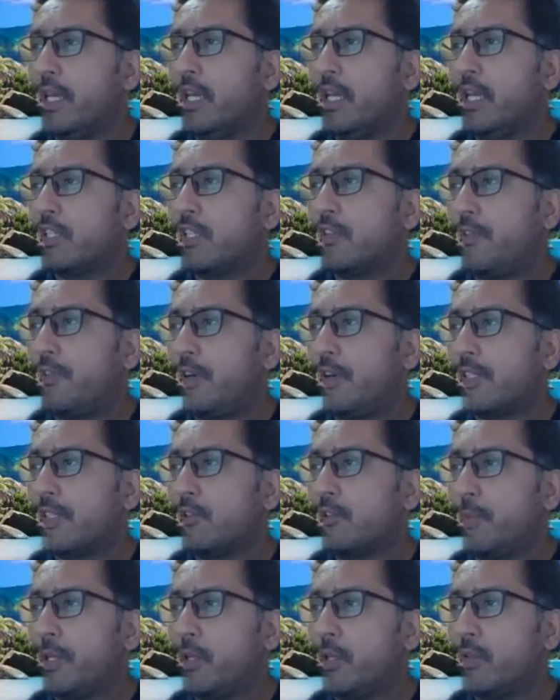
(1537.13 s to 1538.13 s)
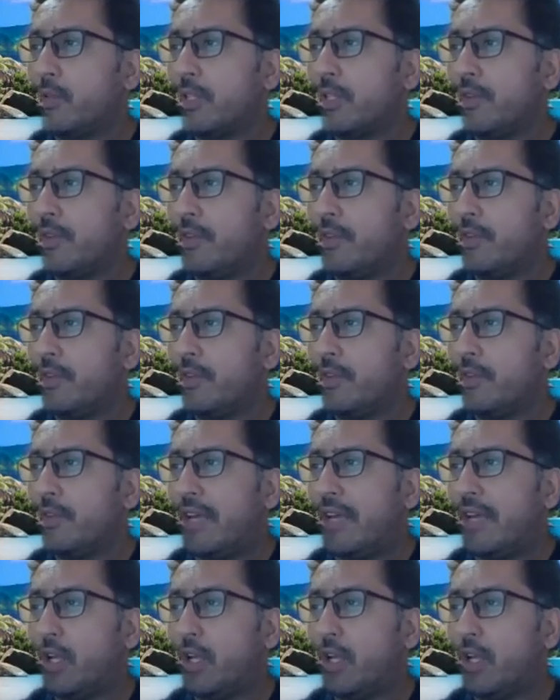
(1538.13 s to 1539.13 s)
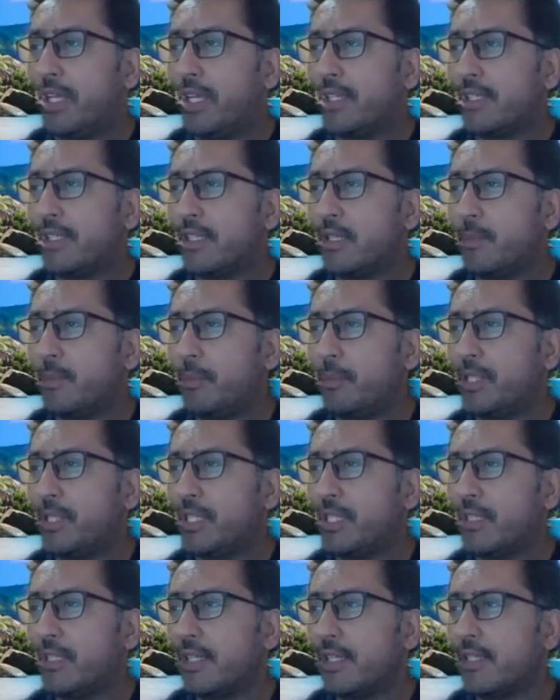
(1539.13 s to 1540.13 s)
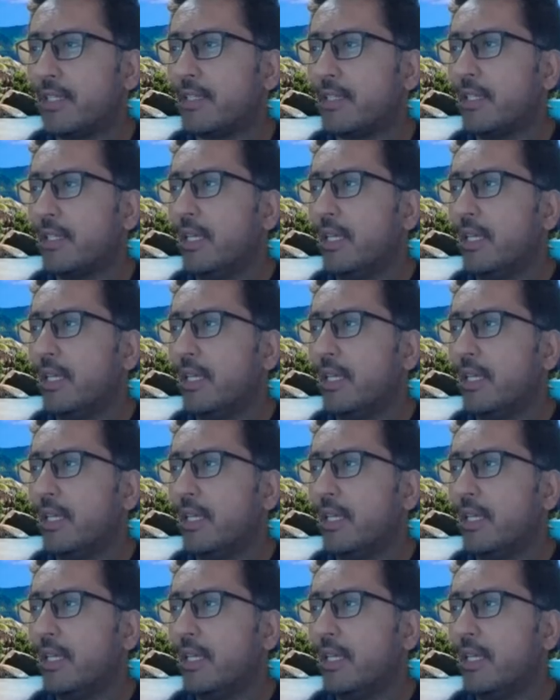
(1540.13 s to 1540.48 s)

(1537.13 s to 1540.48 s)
So for super user, we will have a view all cases and permission sets.